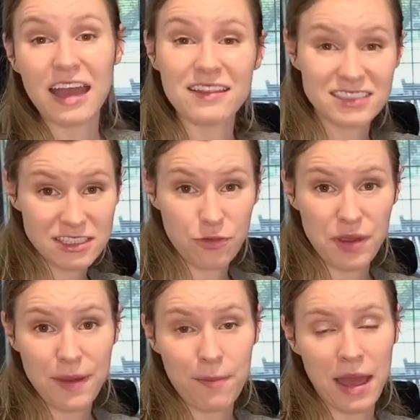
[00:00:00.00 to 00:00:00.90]
And this is a
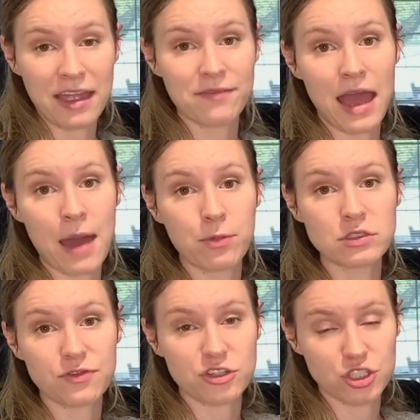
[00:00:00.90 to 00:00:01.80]
3-pound bag of
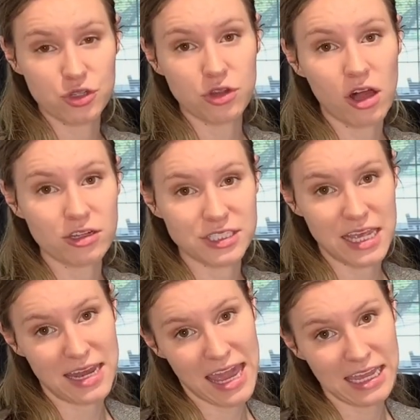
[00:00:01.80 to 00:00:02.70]
apples for
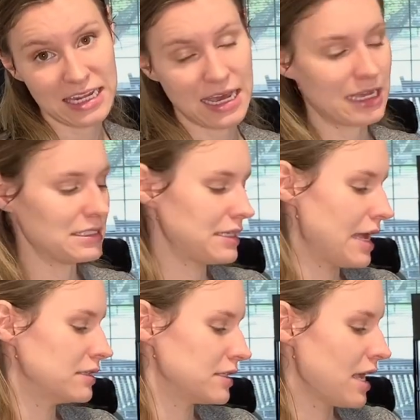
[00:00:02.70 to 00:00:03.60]

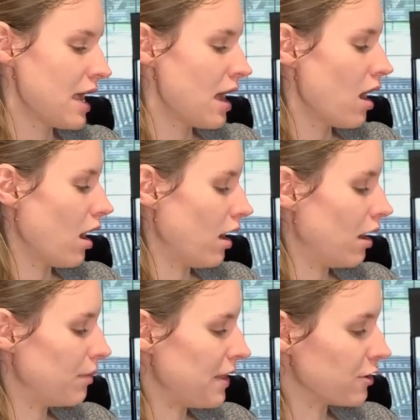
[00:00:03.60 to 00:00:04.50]
$2.89.
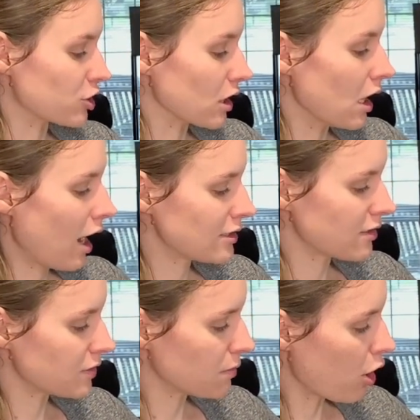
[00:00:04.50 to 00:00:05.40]
And there's lots
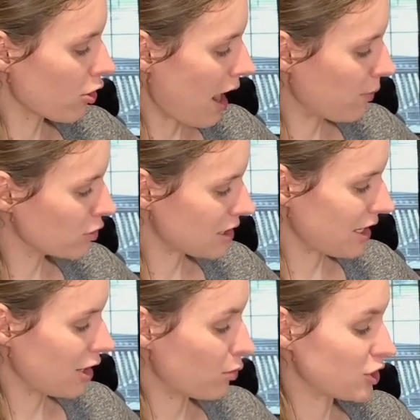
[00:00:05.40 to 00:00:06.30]
of smaller apples in
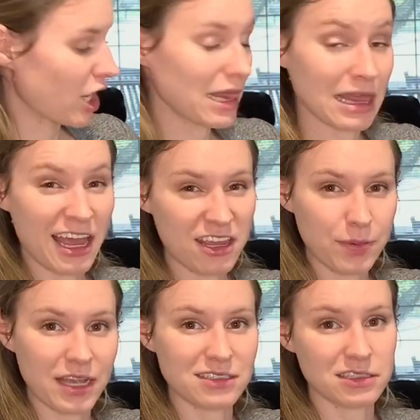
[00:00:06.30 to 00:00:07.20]
here, which I like
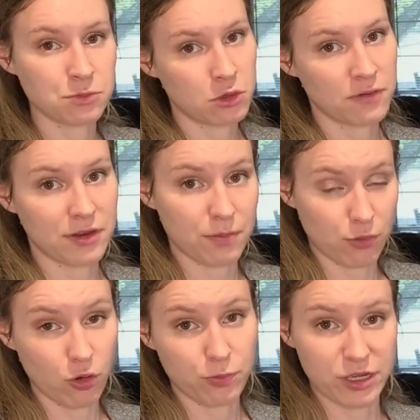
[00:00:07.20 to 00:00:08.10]
because it's more of an
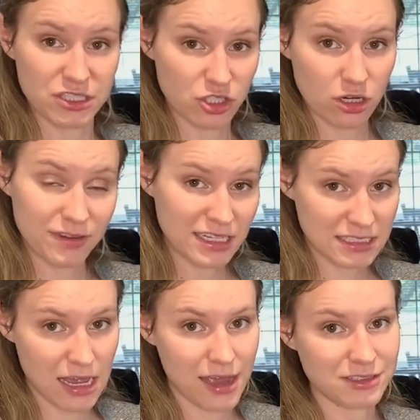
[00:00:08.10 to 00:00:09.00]
appropriate serving
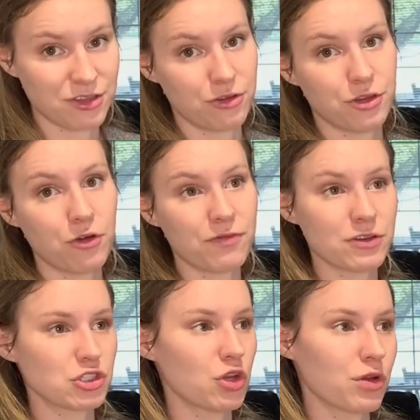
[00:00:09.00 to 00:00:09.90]
size, so you don't feel
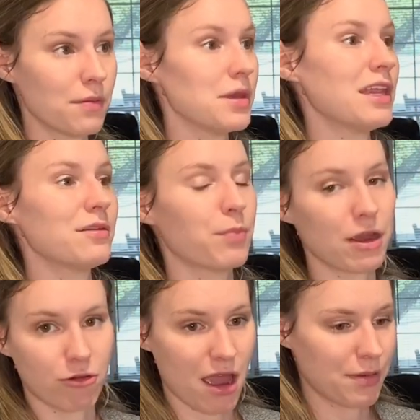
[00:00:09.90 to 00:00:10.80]
so committed by
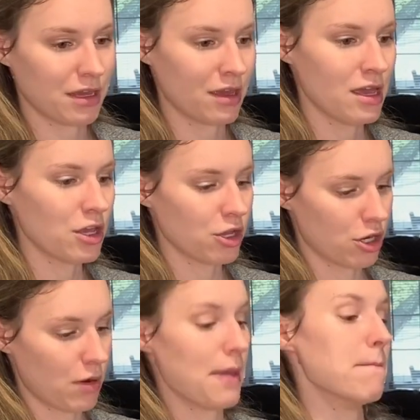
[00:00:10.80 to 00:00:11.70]
grabbing,
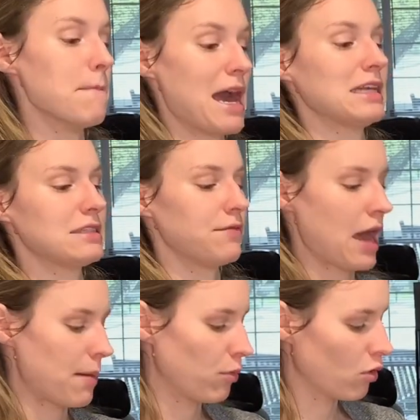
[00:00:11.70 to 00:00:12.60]
a massive
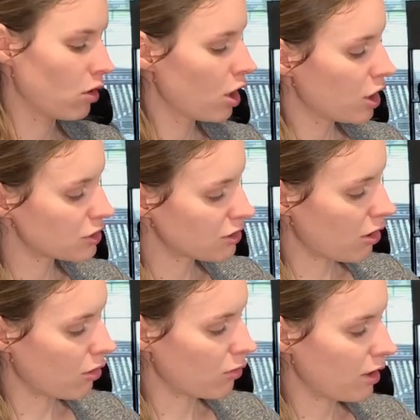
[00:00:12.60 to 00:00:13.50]
apple.
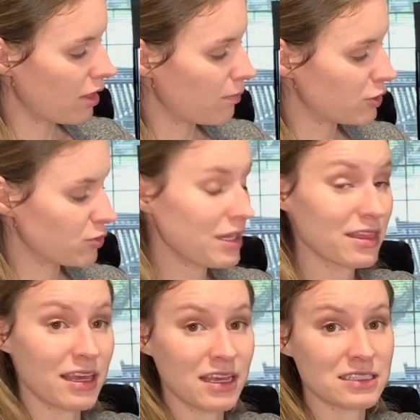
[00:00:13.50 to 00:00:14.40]
So between
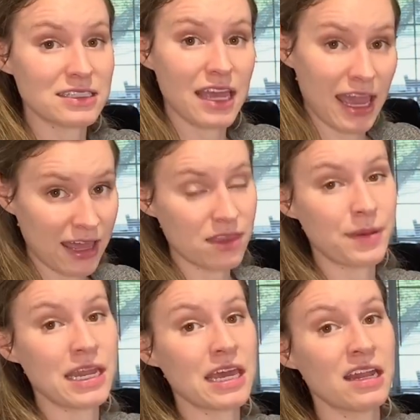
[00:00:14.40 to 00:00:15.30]
this and the
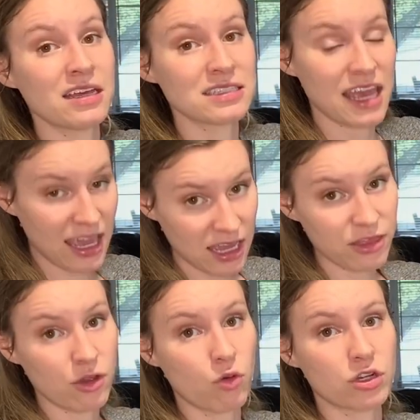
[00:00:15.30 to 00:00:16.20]
bananas and
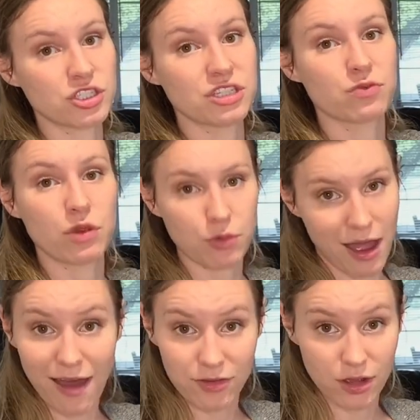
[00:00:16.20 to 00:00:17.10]
the oranges, we will
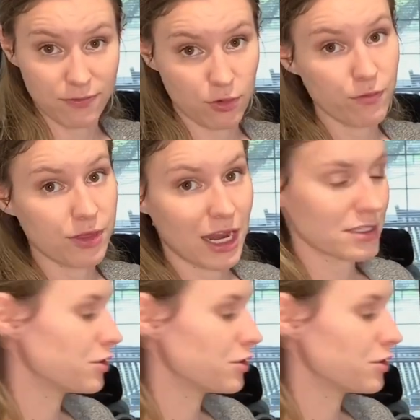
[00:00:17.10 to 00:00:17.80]
have enough fruit for the next